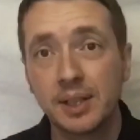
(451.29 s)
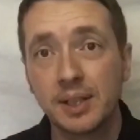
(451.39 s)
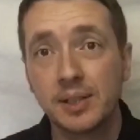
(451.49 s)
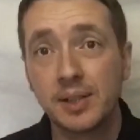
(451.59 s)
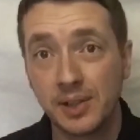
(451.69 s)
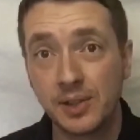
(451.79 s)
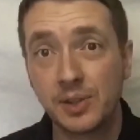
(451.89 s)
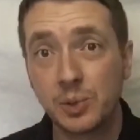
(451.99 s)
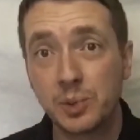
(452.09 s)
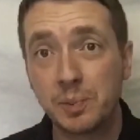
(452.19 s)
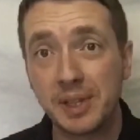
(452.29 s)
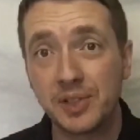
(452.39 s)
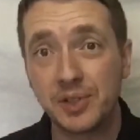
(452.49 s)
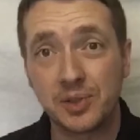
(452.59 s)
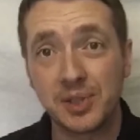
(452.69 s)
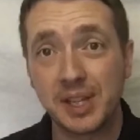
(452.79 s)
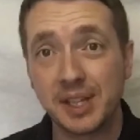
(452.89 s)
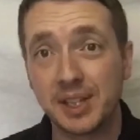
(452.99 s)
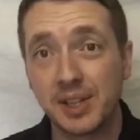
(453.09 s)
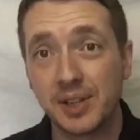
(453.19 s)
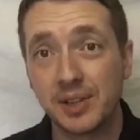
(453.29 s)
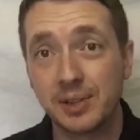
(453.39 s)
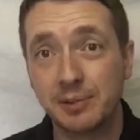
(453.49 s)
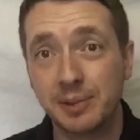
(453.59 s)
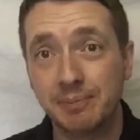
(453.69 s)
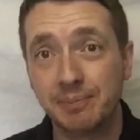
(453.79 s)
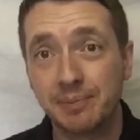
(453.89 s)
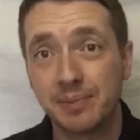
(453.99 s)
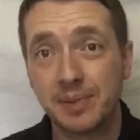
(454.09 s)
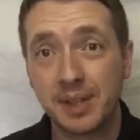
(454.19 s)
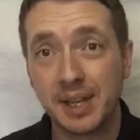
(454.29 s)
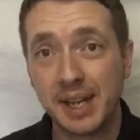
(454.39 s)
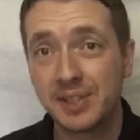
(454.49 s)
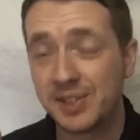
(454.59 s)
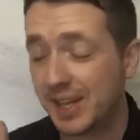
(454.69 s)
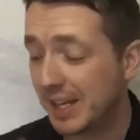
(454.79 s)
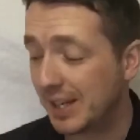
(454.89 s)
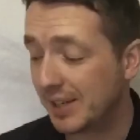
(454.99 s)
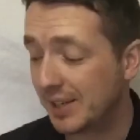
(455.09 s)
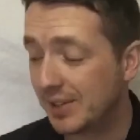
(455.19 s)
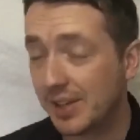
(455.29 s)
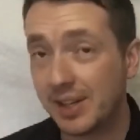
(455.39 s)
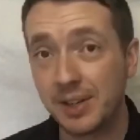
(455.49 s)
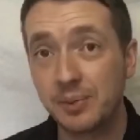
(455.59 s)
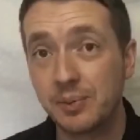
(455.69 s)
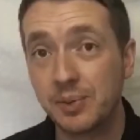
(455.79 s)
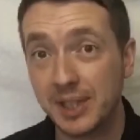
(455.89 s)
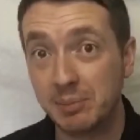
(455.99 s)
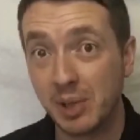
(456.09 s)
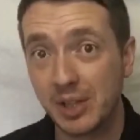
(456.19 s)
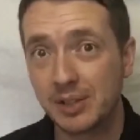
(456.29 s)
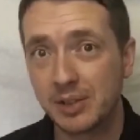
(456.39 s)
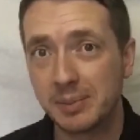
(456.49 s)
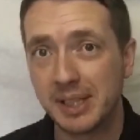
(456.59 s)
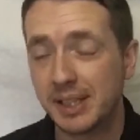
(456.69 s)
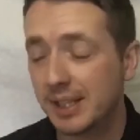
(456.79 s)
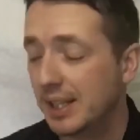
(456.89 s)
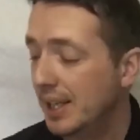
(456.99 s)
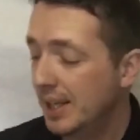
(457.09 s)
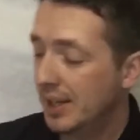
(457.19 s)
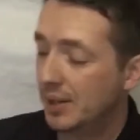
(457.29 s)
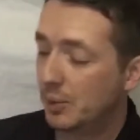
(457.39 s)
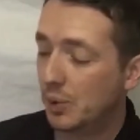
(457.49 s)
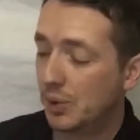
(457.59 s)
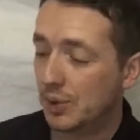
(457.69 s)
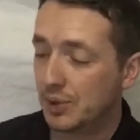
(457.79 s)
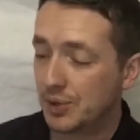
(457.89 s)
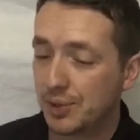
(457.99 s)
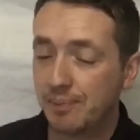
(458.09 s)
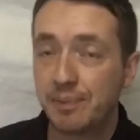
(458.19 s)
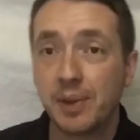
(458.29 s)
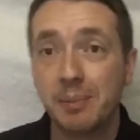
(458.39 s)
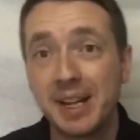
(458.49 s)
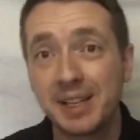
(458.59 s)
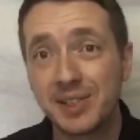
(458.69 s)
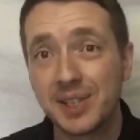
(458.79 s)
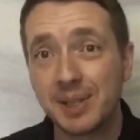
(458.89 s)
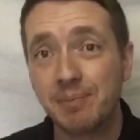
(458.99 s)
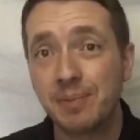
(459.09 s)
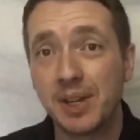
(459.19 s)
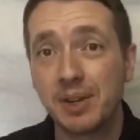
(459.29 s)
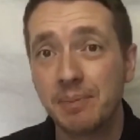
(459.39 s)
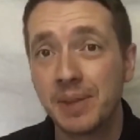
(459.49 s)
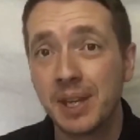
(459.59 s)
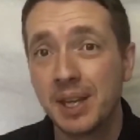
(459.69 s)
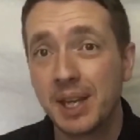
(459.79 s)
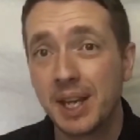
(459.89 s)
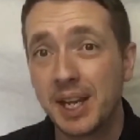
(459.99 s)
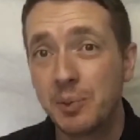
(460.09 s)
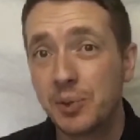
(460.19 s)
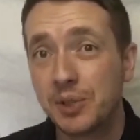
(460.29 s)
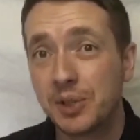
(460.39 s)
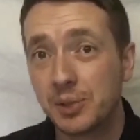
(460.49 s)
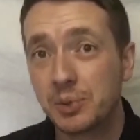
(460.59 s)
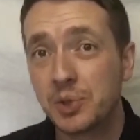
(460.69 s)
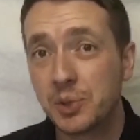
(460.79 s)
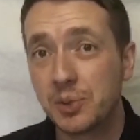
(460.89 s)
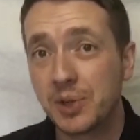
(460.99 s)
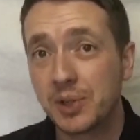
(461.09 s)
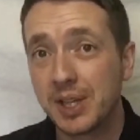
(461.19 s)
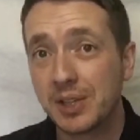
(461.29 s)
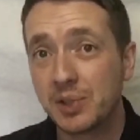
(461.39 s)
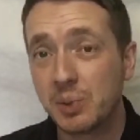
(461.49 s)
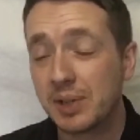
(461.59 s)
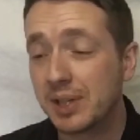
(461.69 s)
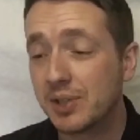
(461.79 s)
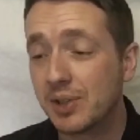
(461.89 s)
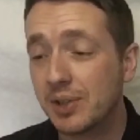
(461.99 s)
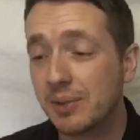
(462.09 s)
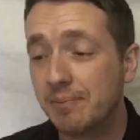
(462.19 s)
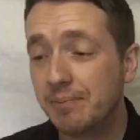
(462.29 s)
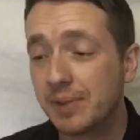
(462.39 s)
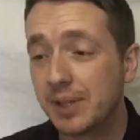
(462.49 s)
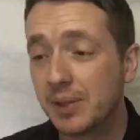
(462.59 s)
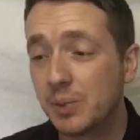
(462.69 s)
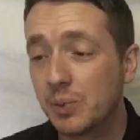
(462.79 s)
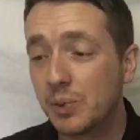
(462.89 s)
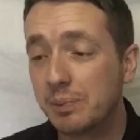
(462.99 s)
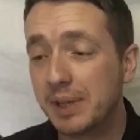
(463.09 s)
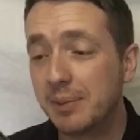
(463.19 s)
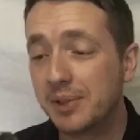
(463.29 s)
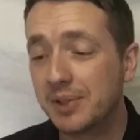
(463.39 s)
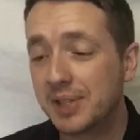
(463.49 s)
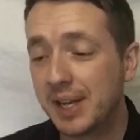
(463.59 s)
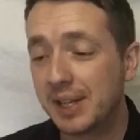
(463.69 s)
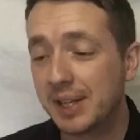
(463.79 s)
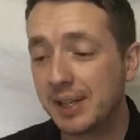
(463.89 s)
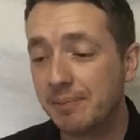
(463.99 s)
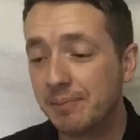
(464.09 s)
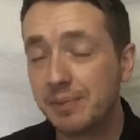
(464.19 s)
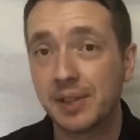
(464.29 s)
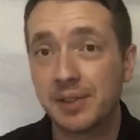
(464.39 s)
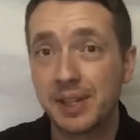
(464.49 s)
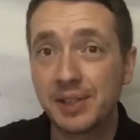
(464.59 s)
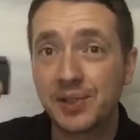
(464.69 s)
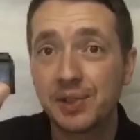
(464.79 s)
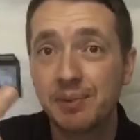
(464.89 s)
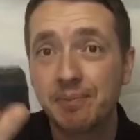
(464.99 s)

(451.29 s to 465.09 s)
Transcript: Now that those pieces are taken care of, the next thing that really bothered me was the magazine. Now anyone that owns a Ruger 1022 would be able to tell you that this